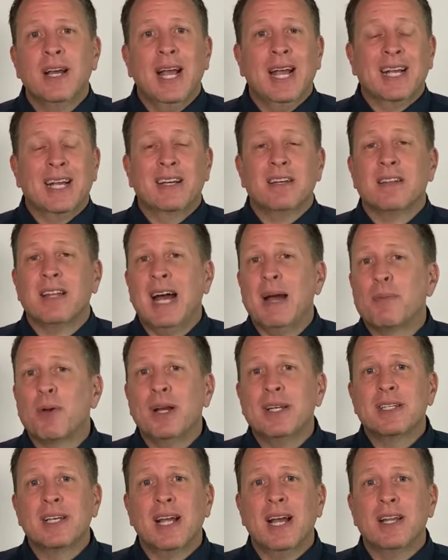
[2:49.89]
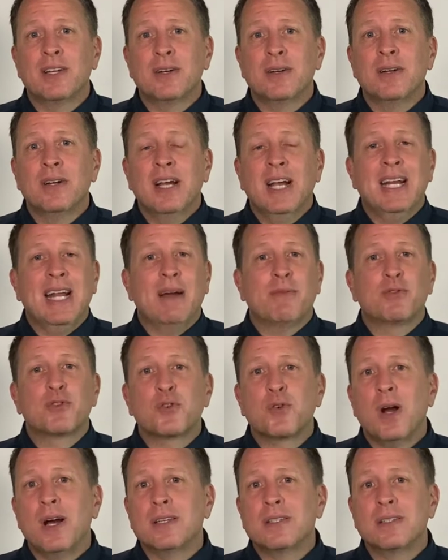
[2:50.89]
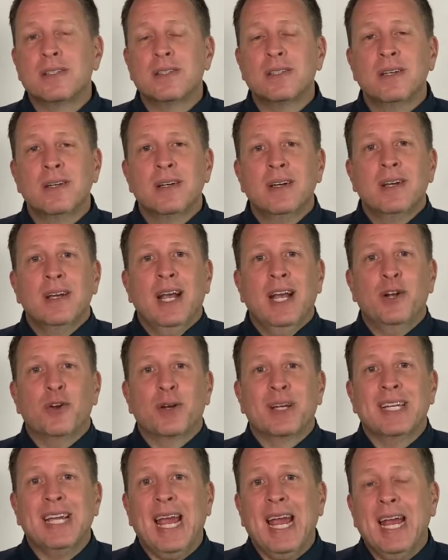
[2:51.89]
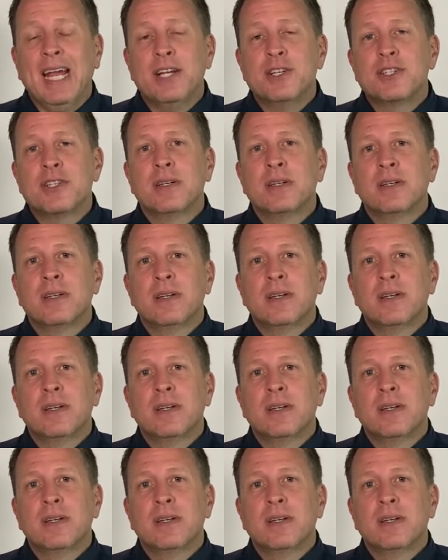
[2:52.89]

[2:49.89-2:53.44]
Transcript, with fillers: and collaborate together and have trust and are engaged,